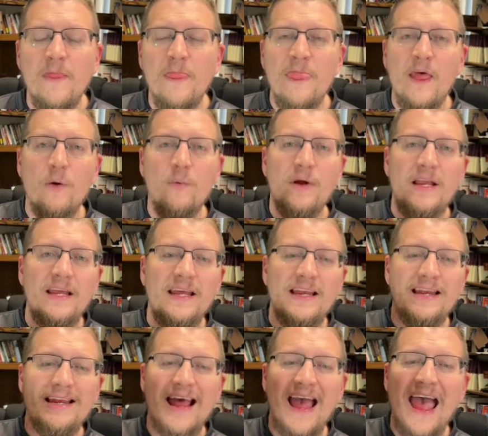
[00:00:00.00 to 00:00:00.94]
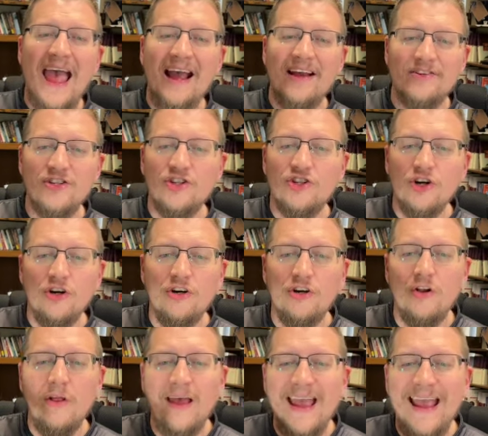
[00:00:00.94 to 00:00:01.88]
then we need an
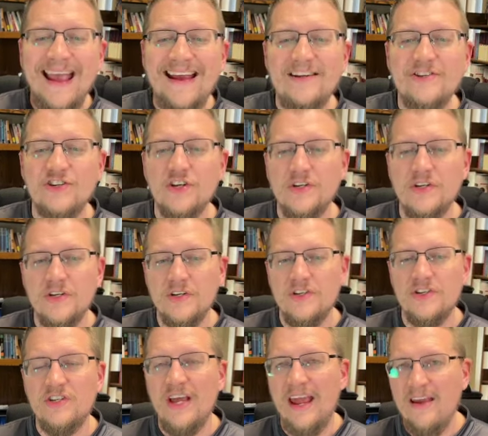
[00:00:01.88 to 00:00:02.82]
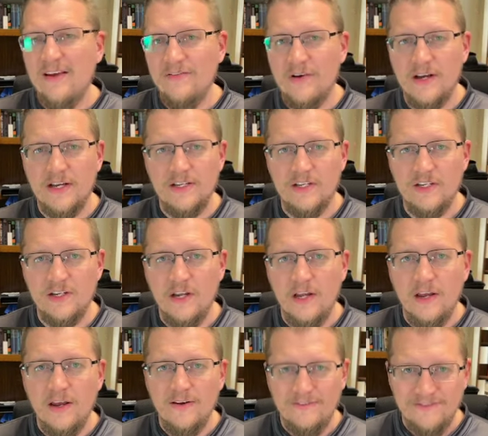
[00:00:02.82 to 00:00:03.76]
external agent to save us
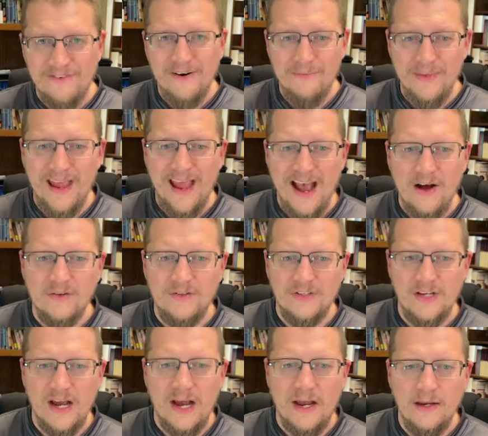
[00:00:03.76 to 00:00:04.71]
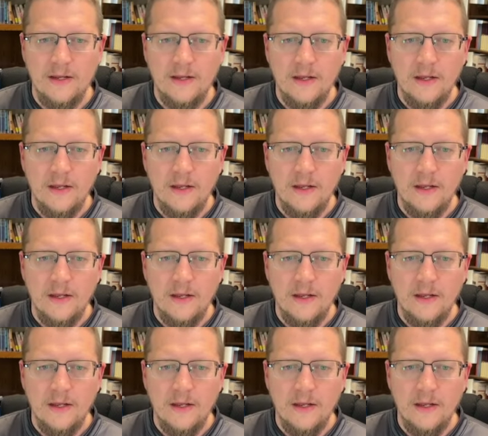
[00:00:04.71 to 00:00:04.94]
from the outside.